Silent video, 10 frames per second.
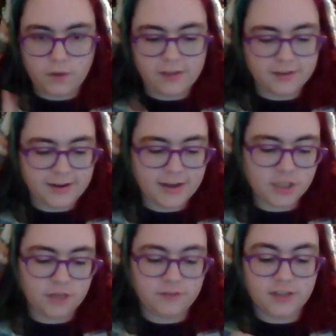in
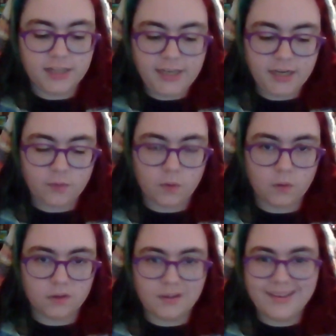connection of the cleaning
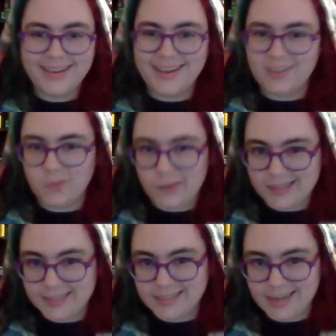roll and the
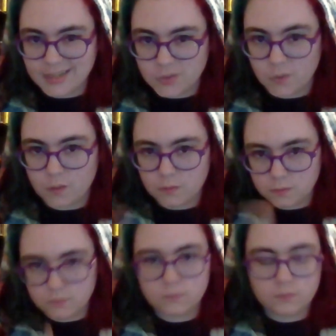weekly task roll.
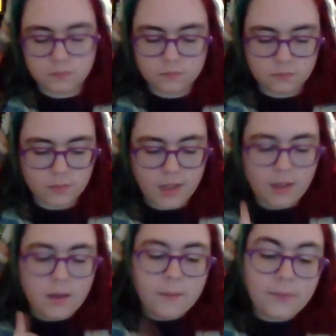
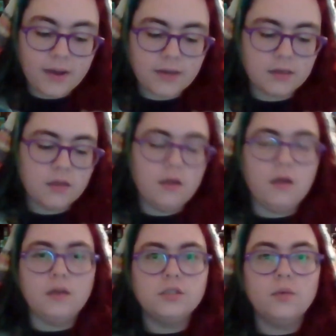But,
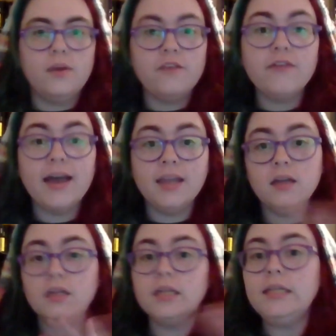so if I
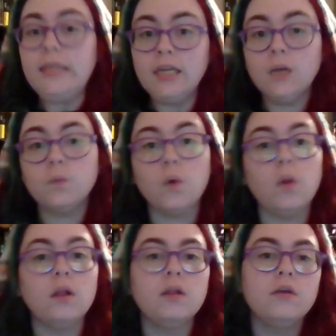get a cleaning
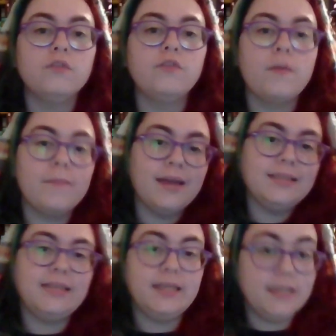roll from my
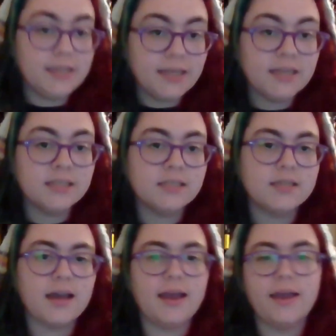daily
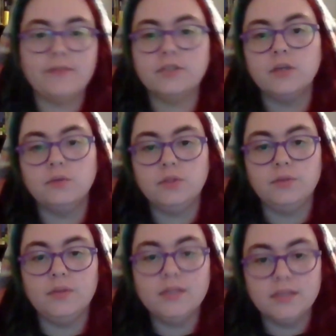list, I have to go
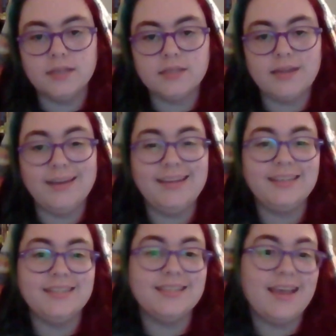to this list, and
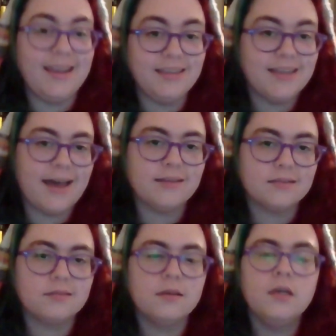it is 8
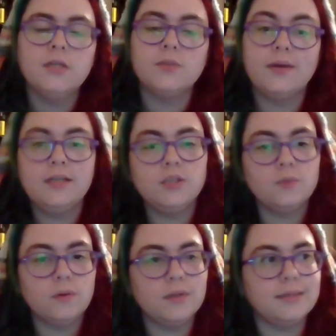tasks. So I need
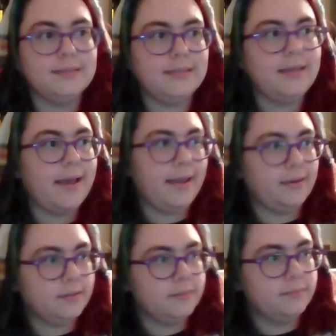to roll a
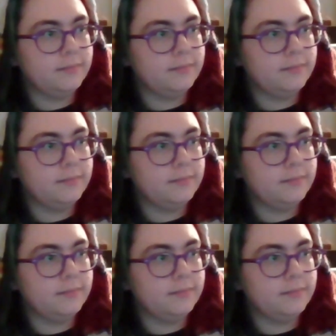D8.